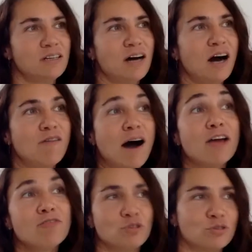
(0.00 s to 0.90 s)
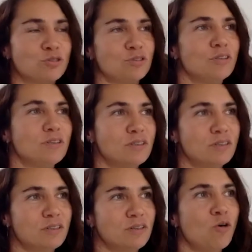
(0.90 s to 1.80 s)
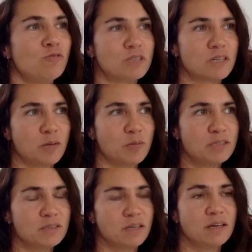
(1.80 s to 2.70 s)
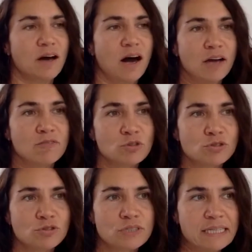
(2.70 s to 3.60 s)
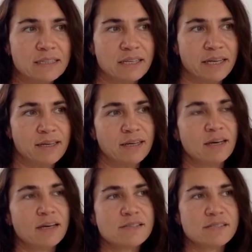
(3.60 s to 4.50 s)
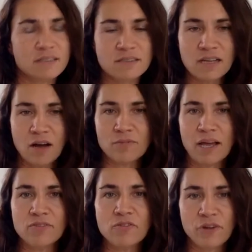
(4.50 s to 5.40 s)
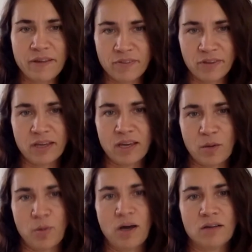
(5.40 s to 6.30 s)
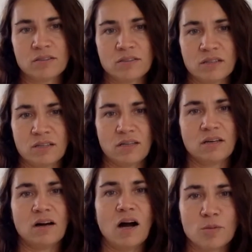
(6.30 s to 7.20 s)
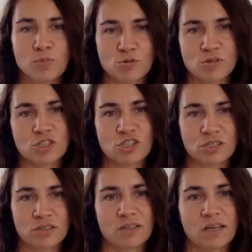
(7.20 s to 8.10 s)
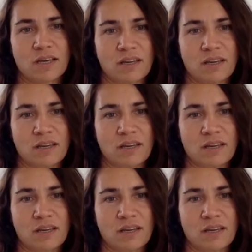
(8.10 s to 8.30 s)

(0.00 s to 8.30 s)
how I would overcome it. I would really sit down and rethink about our positioning.